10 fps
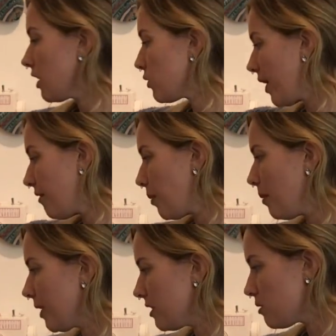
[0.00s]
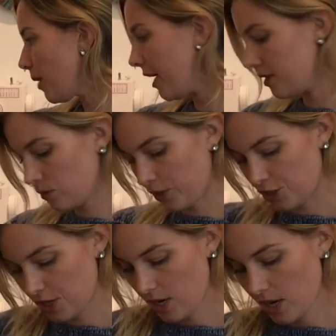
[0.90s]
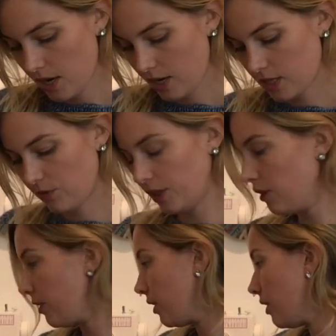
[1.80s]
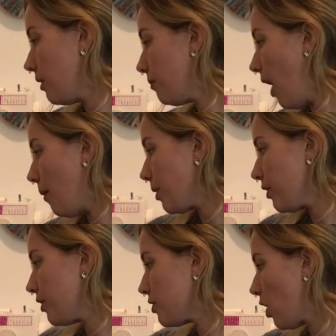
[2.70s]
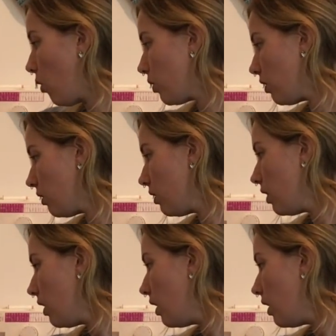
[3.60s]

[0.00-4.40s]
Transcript: So I have pumpkin spice, which is a really, really popular tonal.